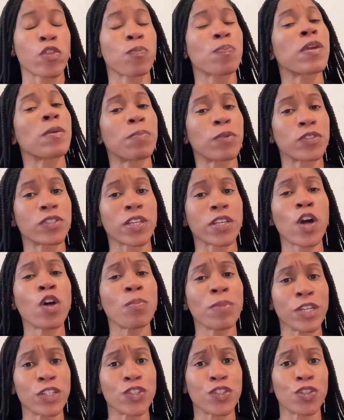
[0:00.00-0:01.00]
people tell
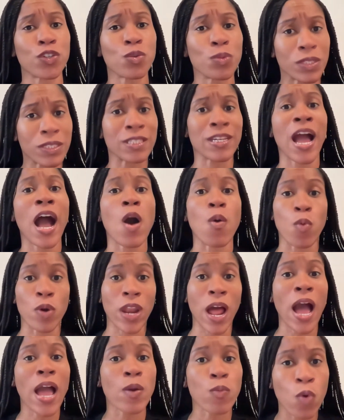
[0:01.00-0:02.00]
me to. It's not what
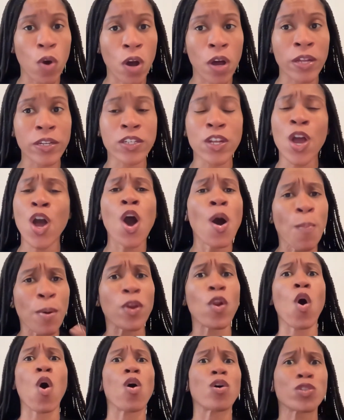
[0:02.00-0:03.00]
I want. But
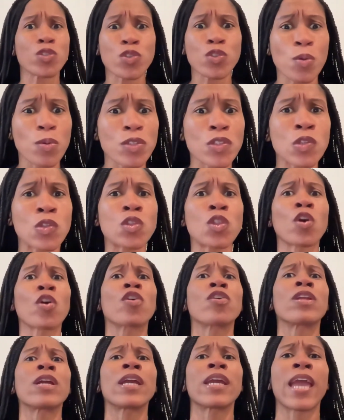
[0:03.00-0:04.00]
also, there was
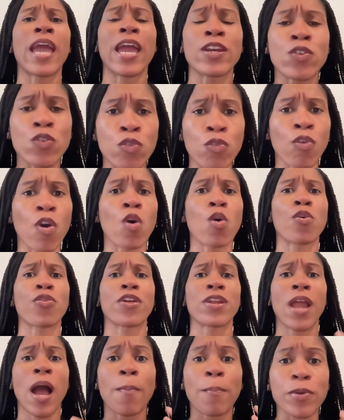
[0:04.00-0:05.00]
learning and growth and
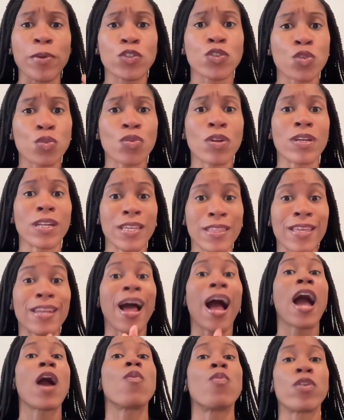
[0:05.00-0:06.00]
opportunity that
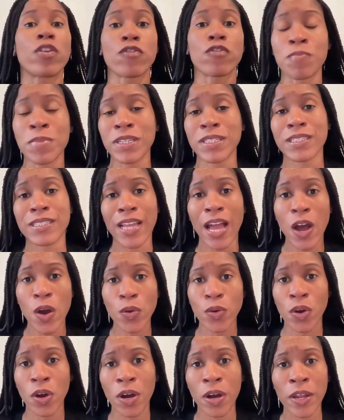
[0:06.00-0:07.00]
I would have missed out
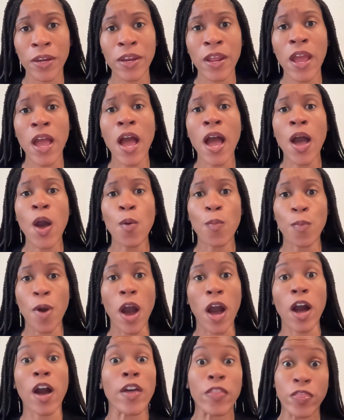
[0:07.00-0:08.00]
on
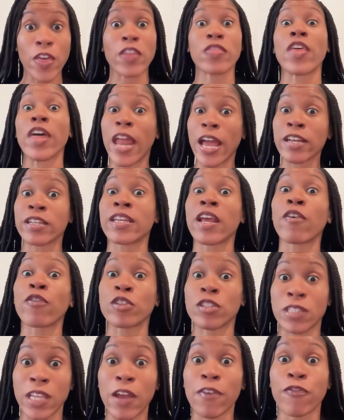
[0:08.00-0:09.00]
that I
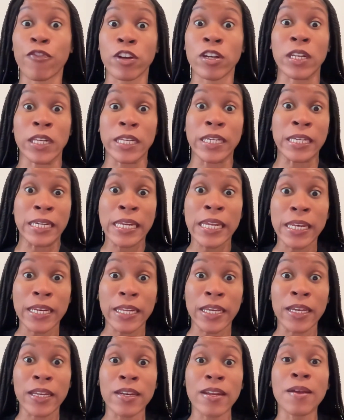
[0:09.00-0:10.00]
definitely
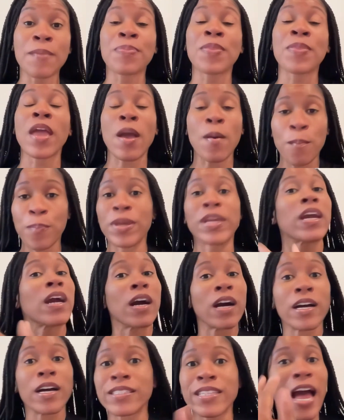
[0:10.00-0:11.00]
needed
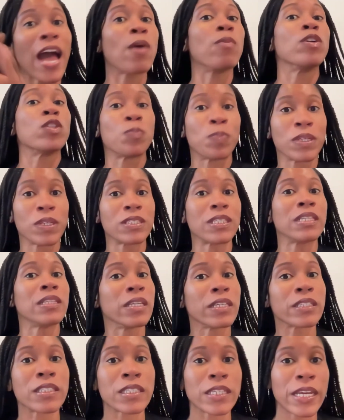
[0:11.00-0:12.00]
because I was busy
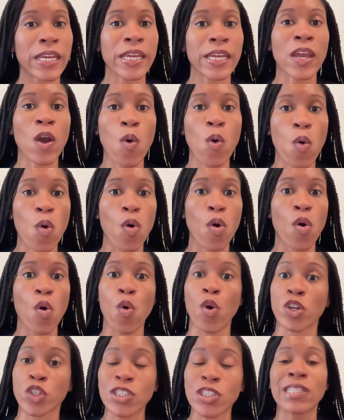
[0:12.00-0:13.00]
listening or
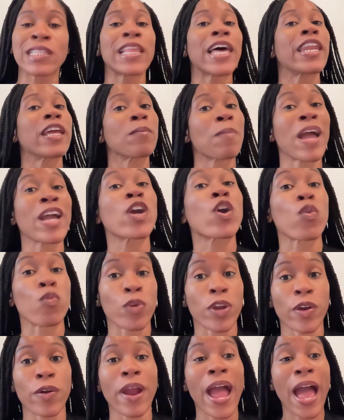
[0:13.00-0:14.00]
just letting my
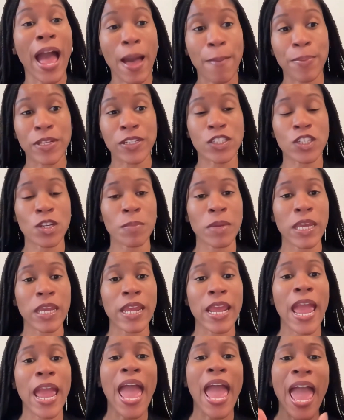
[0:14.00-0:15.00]
career happen to me.
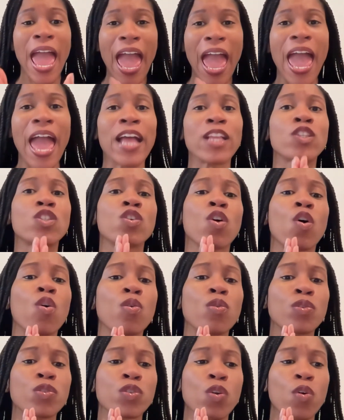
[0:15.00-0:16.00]
And so
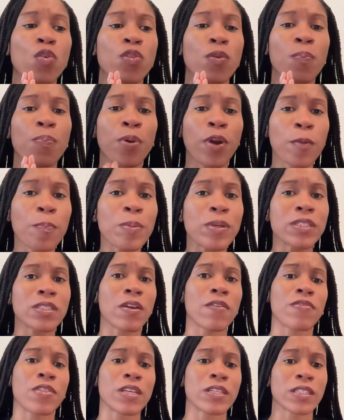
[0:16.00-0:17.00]
the purpose of
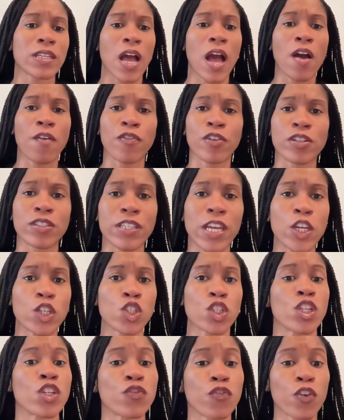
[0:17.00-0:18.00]
this conversation
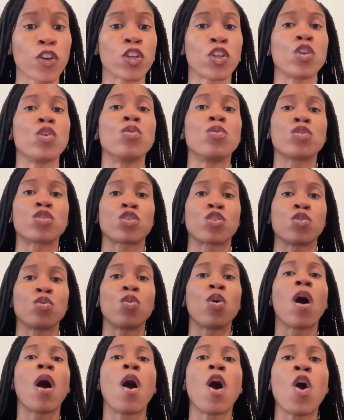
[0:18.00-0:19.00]
is for you to
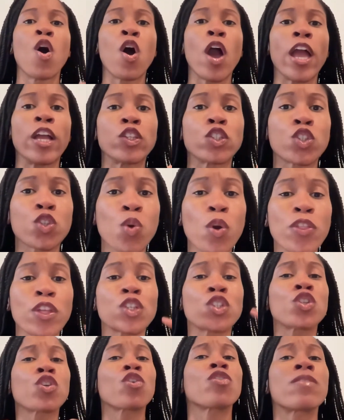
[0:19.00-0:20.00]
ensure that
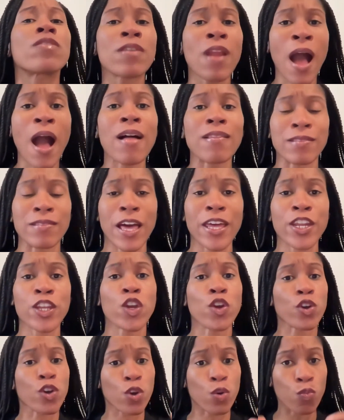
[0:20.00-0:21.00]
you're not letting your
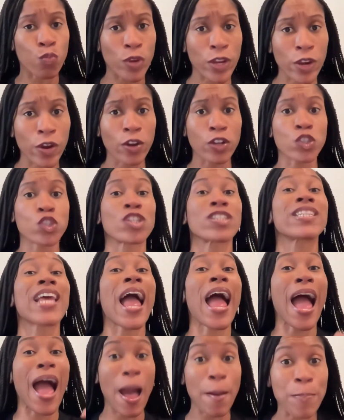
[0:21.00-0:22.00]
career just
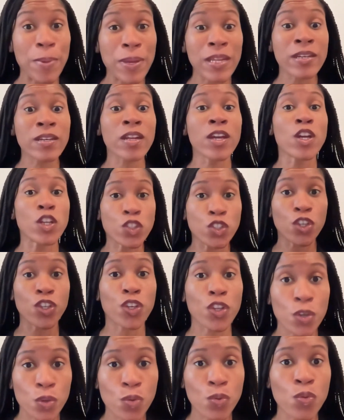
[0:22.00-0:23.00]
happen to
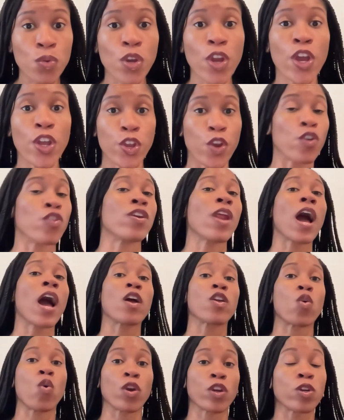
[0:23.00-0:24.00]
you. You're not,
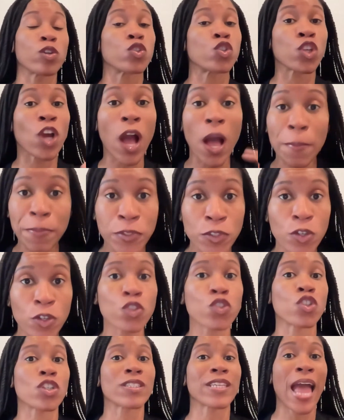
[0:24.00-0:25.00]
or your job search
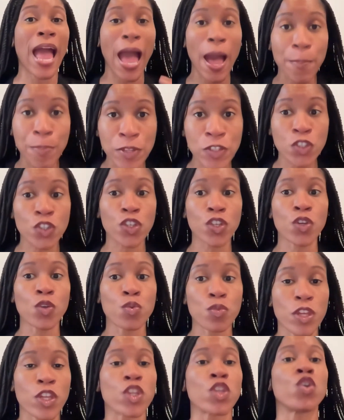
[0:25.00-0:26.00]
just happen to you,
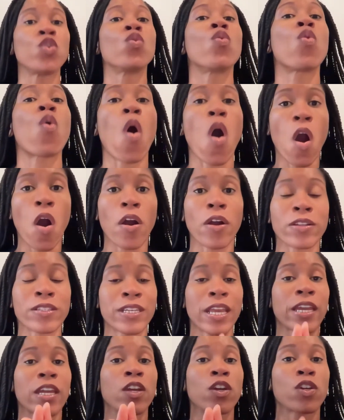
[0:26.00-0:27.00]
that you are
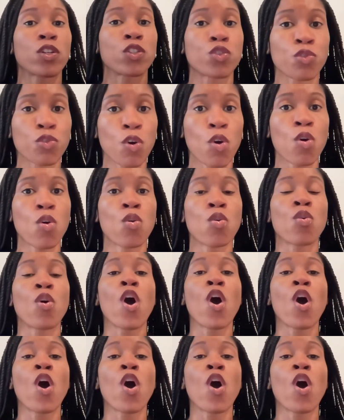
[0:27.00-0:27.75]
taking control,